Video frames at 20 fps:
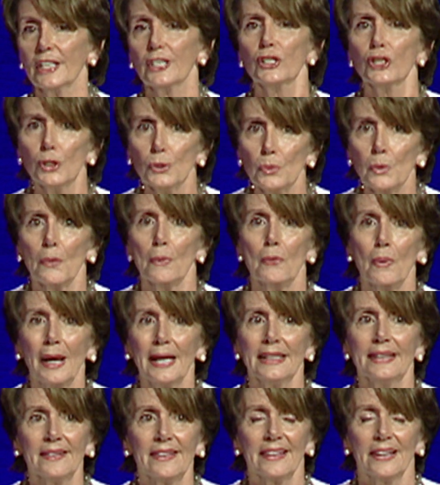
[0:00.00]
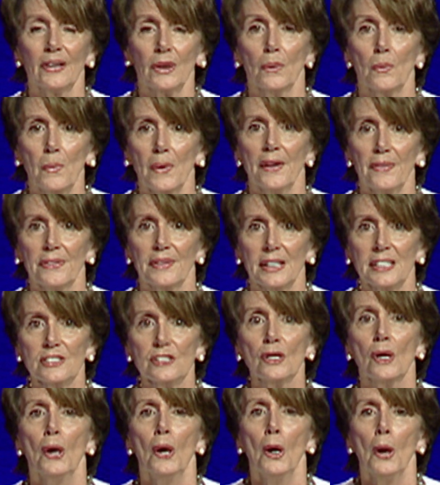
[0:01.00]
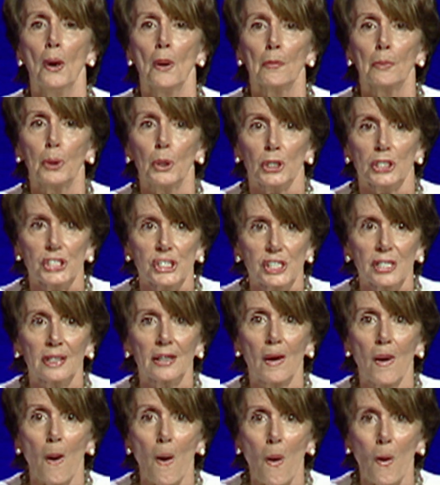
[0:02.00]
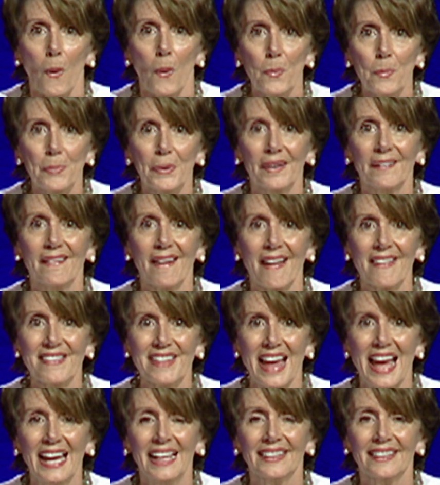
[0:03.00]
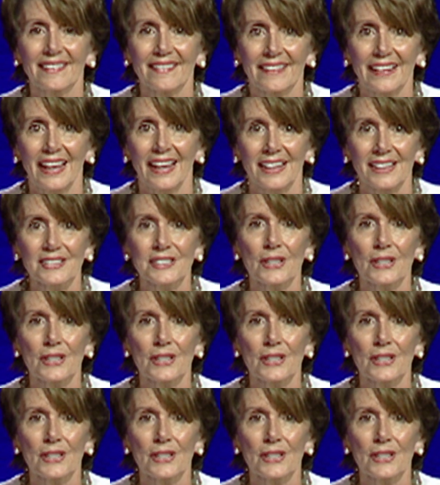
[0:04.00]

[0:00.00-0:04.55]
You were right there with us pushing open that gate.